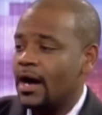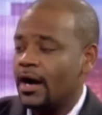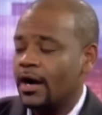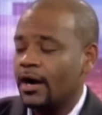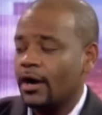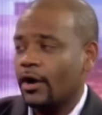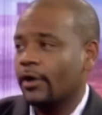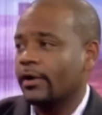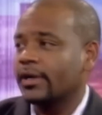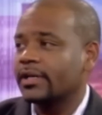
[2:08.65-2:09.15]

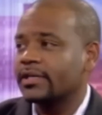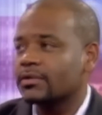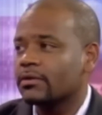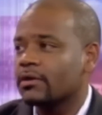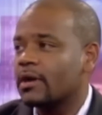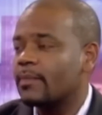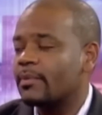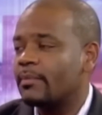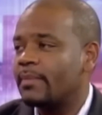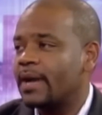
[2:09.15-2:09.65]
Earnings
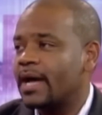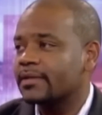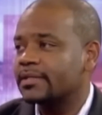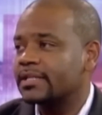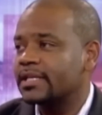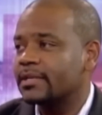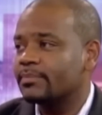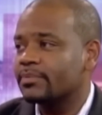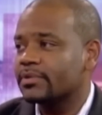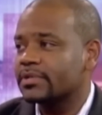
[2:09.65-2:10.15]
are up
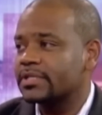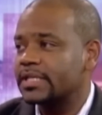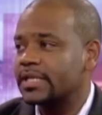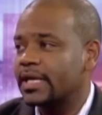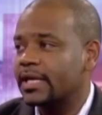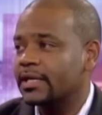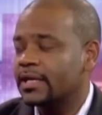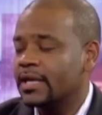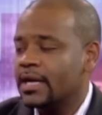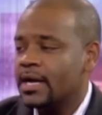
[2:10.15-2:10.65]
about
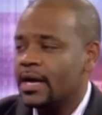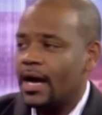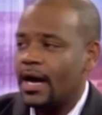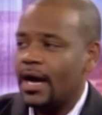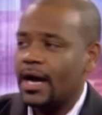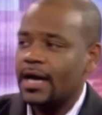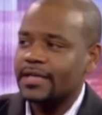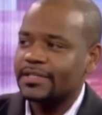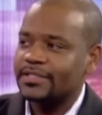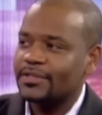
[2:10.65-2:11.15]

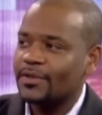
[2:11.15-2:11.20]
10%.